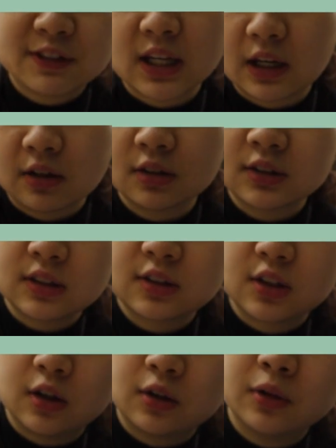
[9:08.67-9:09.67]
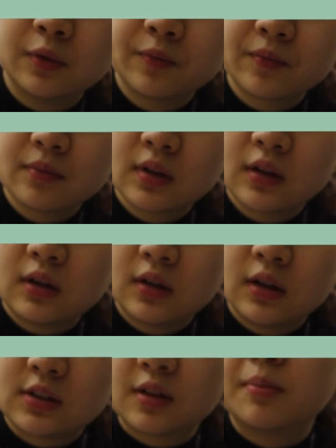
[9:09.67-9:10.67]
skills, so
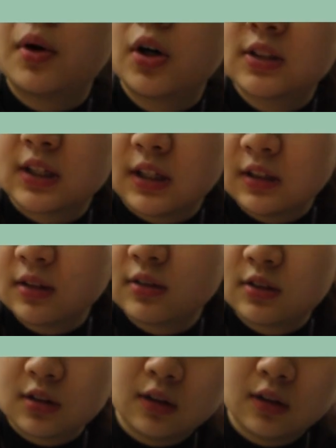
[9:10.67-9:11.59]
it's important to